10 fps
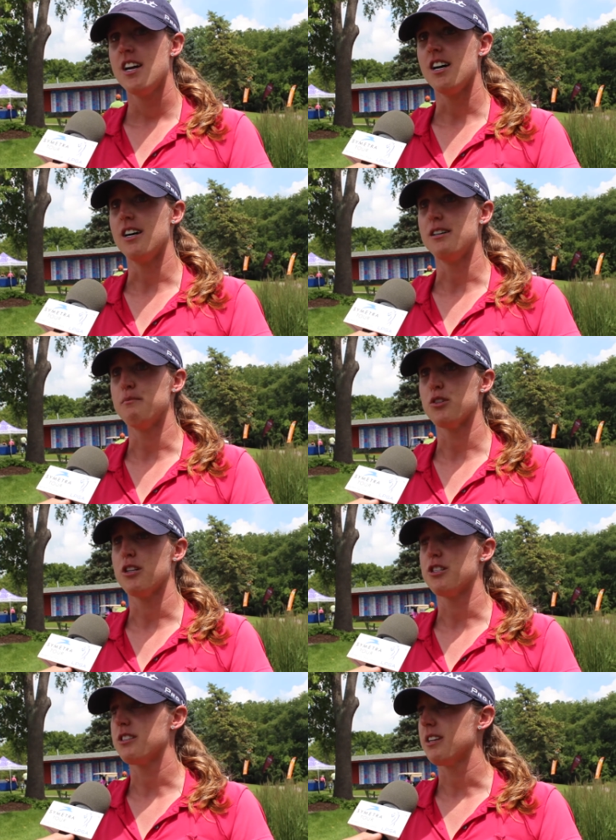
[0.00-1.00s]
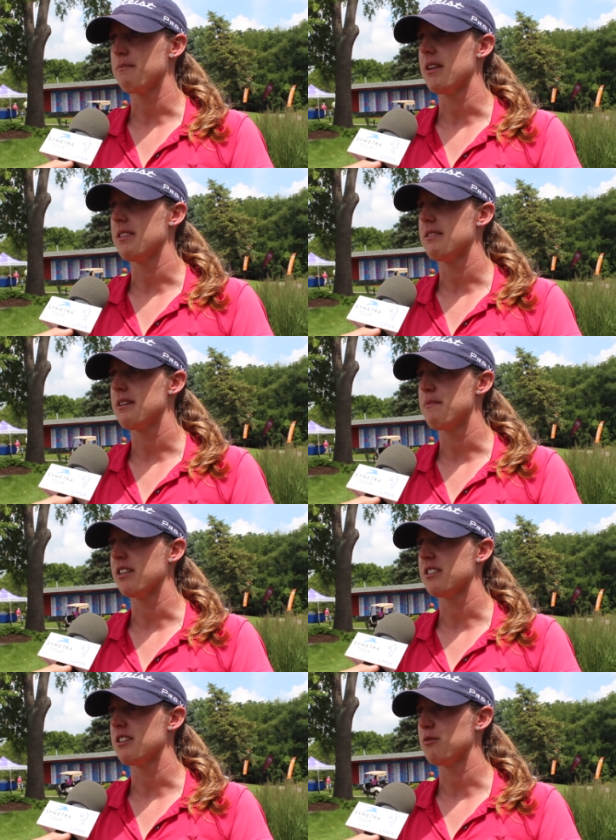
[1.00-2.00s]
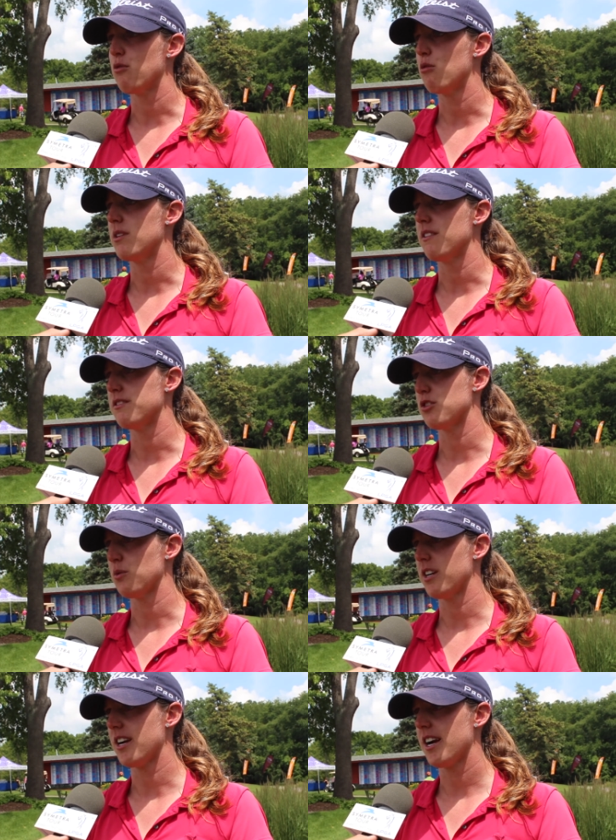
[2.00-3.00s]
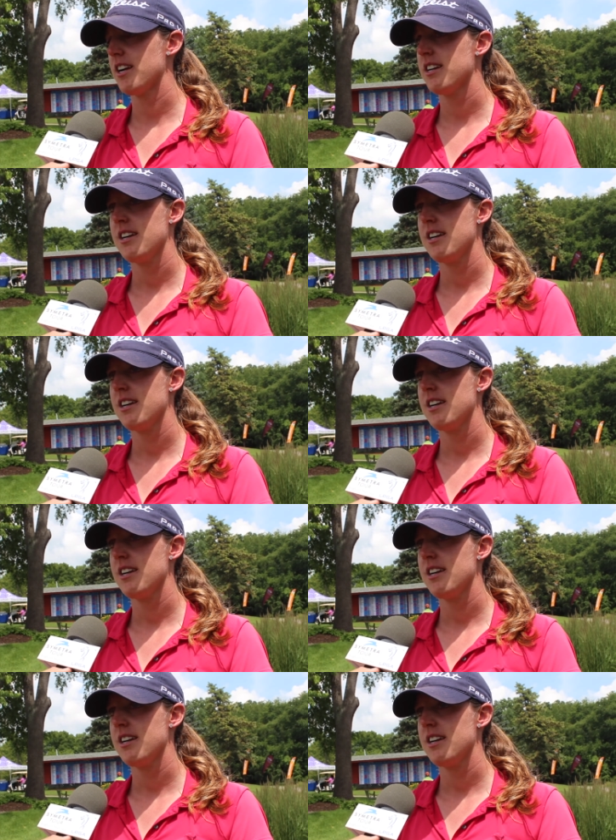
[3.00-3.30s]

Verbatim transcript: Um, so I just think that it makes this moment even sweeter.